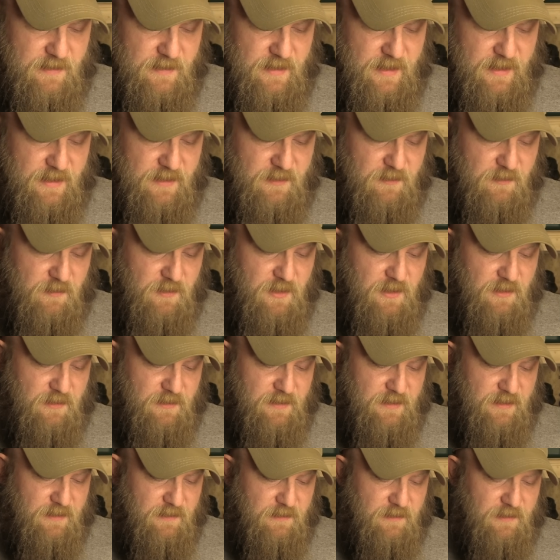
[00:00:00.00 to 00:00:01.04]
They get a raw
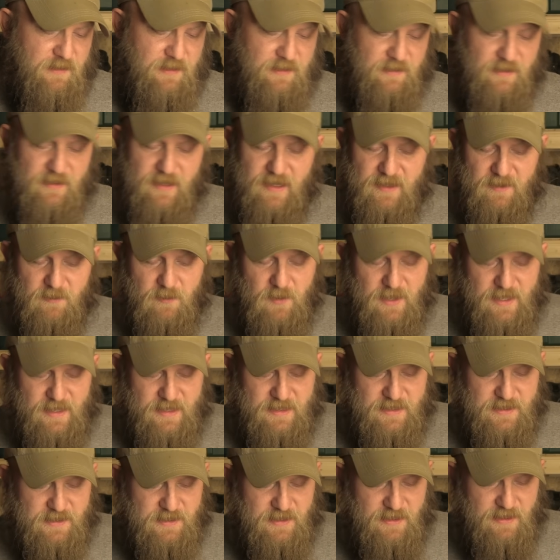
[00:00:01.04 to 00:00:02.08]
deal in a lot of
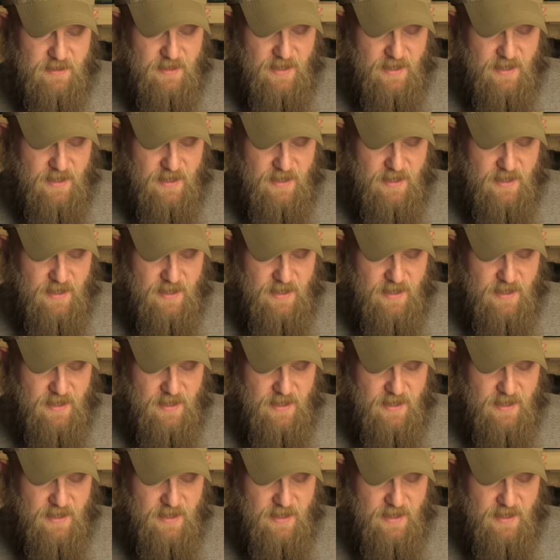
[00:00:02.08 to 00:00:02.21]
ways,